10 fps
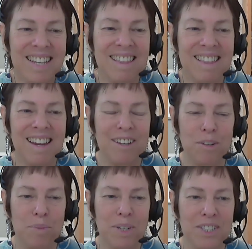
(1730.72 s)
that on
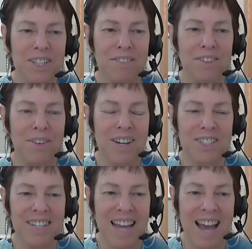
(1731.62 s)
your bookshelf, you
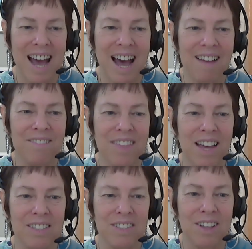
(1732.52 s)
actually have
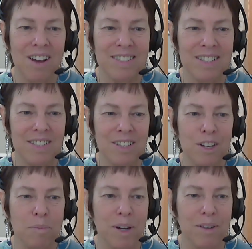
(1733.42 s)
a sauces
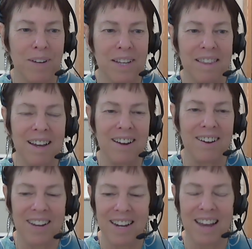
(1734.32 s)
cookbook right
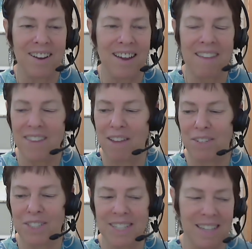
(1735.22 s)
there. And I've
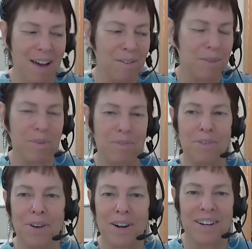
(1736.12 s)
never seen that one before.